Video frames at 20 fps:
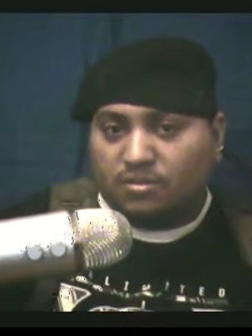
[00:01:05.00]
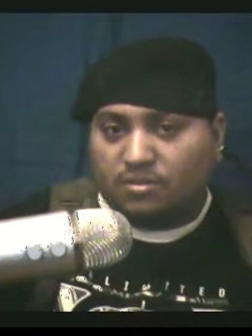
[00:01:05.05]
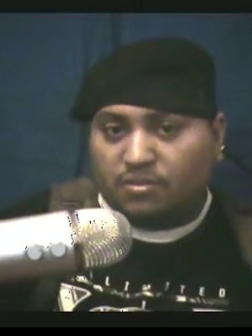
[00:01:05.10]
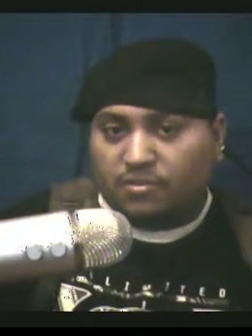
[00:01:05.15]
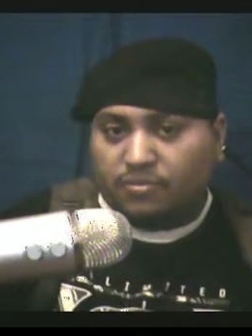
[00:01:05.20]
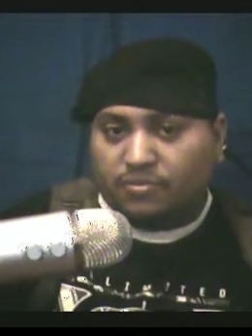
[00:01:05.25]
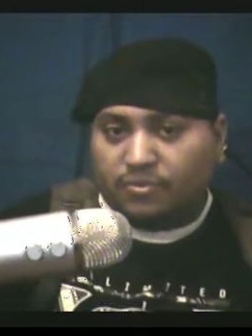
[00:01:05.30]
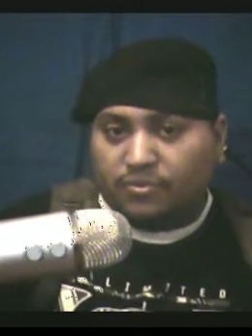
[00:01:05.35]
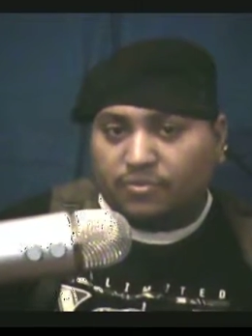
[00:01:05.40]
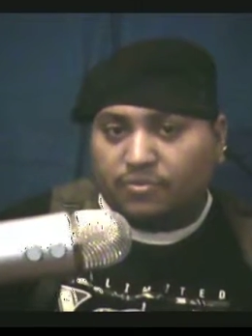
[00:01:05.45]

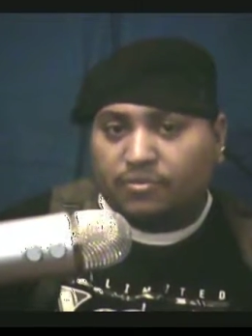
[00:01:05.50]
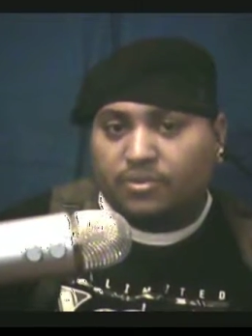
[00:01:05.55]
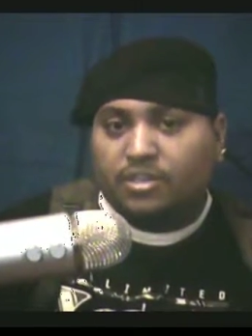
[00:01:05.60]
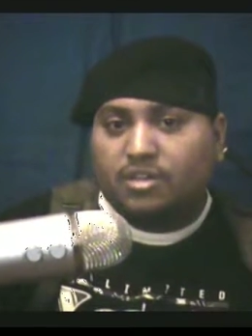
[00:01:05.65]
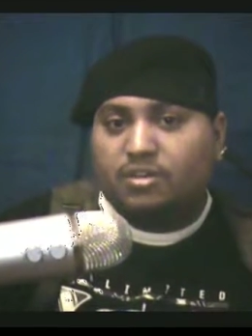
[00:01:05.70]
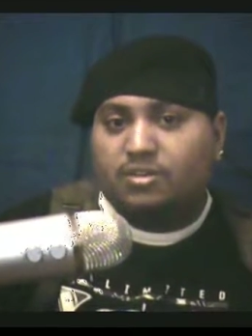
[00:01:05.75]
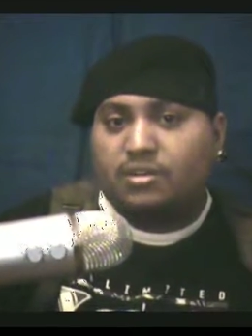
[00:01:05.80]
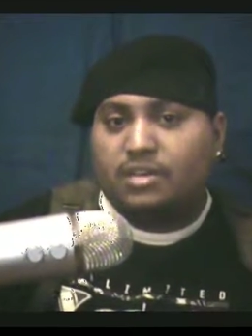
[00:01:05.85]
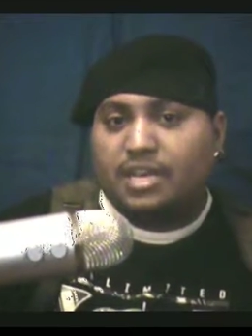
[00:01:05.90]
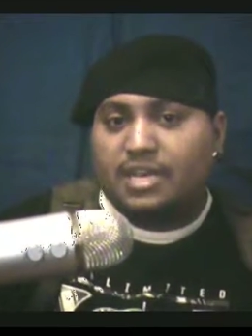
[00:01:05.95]

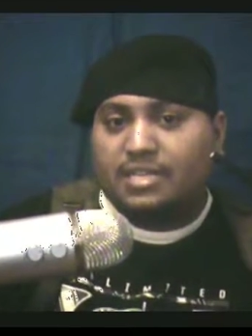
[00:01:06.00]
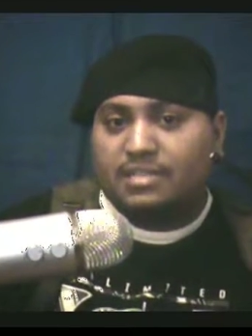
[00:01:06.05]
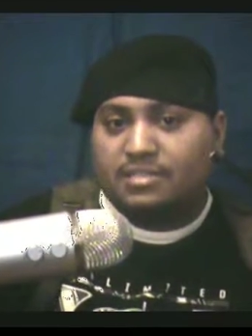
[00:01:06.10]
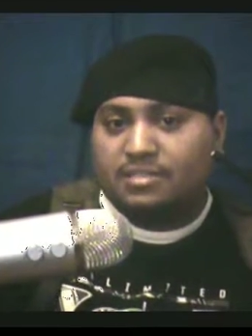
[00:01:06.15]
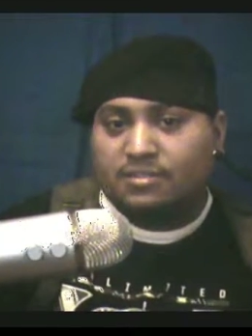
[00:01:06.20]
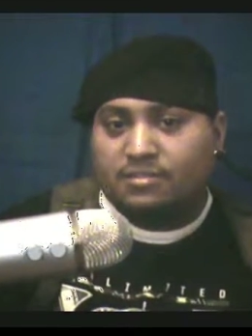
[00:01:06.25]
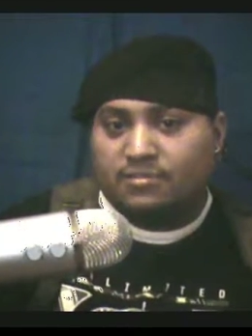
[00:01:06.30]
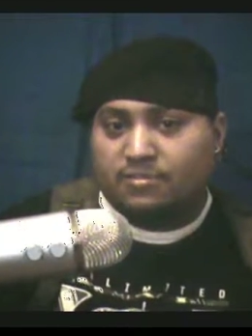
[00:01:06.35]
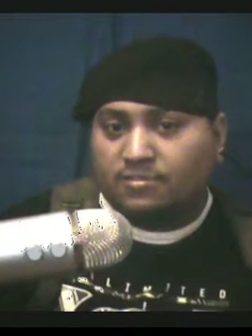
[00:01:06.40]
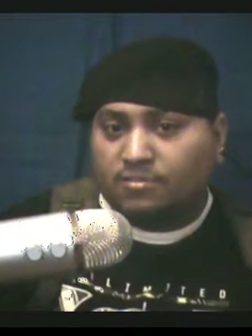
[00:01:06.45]
fulfill as
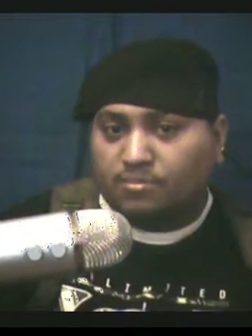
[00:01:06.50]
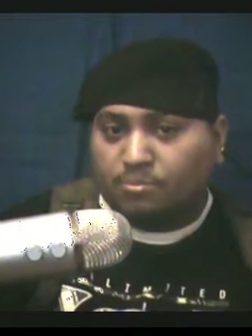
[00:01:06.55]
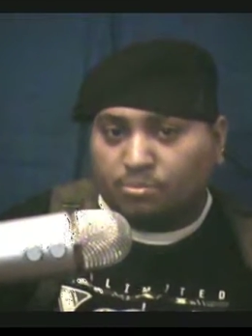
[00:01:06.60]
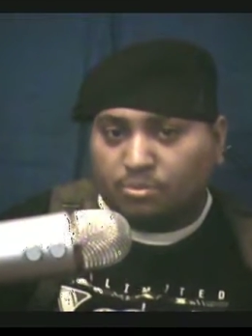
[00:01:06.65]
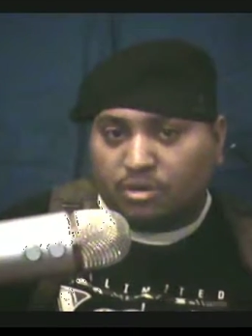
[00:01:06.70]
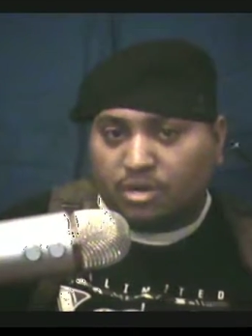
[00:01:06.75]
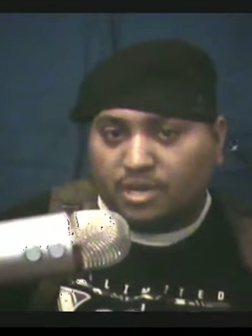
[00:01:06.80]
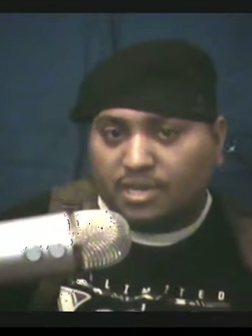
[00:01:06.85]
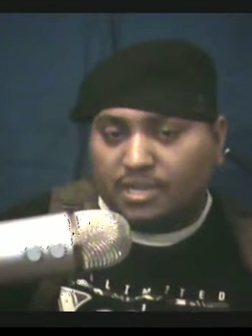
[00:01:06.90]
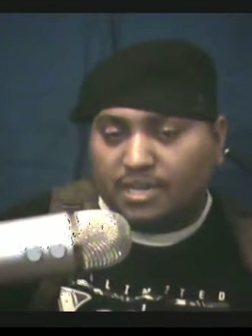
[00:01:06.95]
in
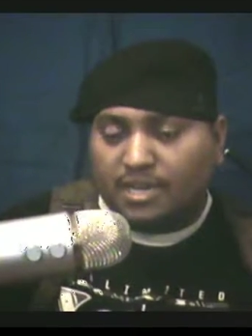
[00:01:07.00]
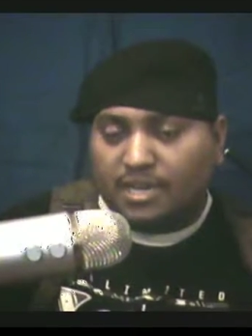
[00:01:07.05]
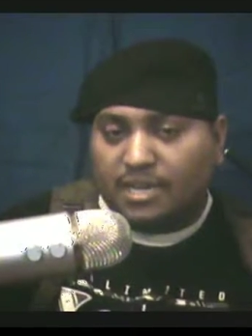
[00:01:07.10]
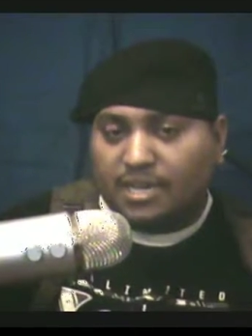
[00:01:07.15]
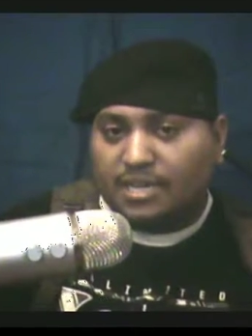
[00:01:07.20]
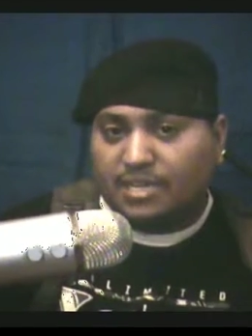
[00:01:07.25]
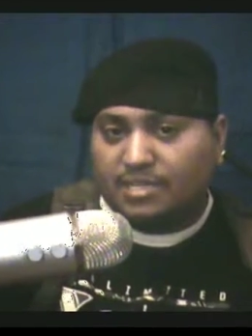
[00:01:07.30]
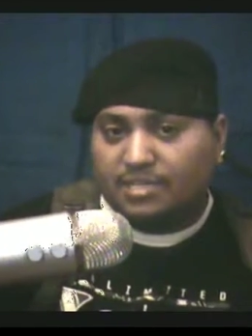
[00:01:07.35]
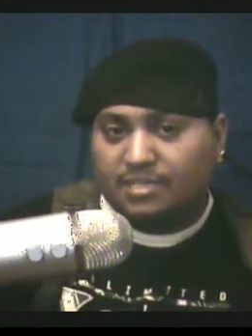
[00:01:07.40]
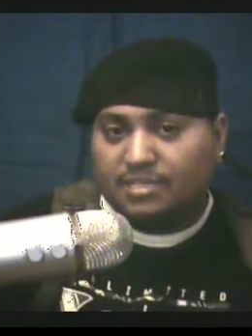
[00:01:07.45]

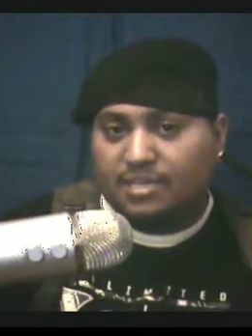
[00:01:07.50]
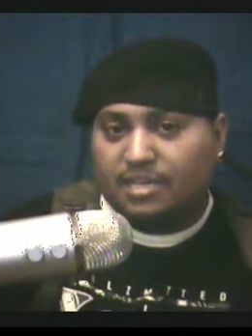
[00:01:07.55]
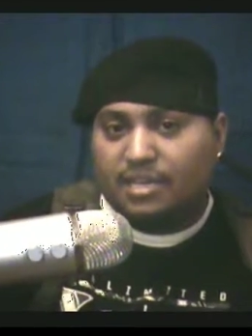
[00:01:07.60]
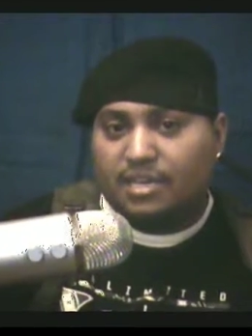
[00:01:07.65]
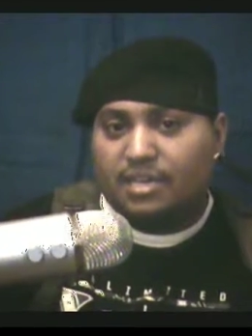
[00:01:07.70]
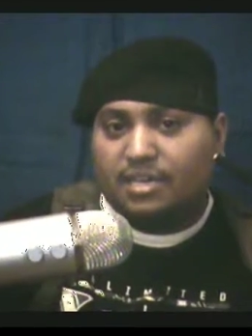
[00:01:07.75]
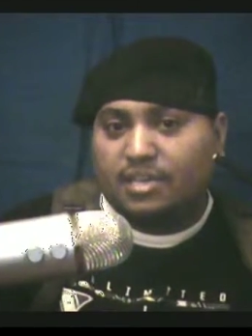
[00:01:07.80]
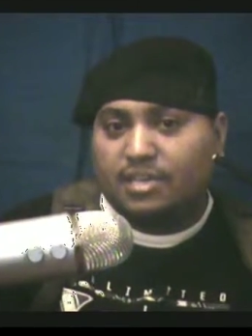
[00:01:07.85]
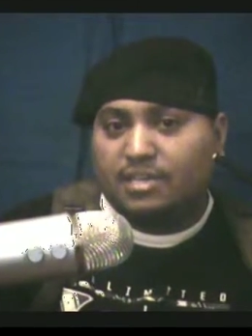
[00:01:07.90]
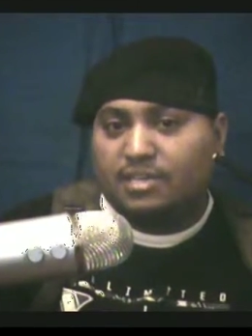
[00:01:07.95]
broadcast
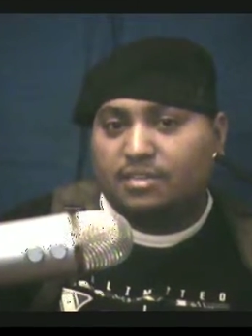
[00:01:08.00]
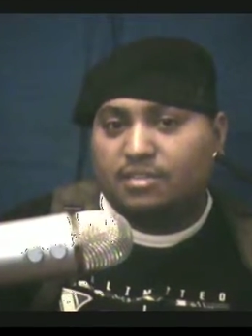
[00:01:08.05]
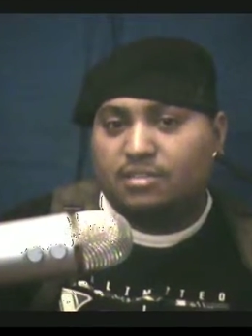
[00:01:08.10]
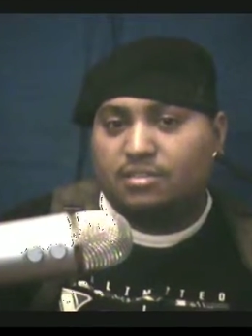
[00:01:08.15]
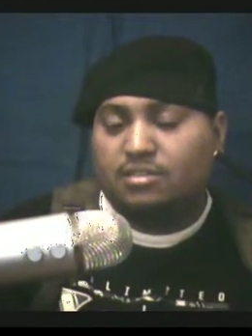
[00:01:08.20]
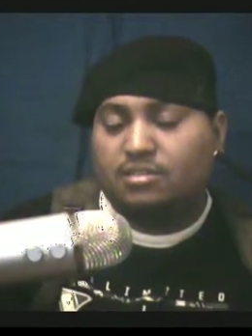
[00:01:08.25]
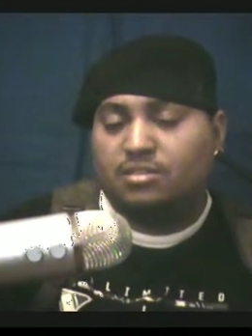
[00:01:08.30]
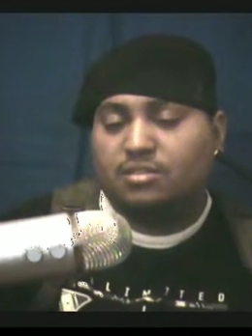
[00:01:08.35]
and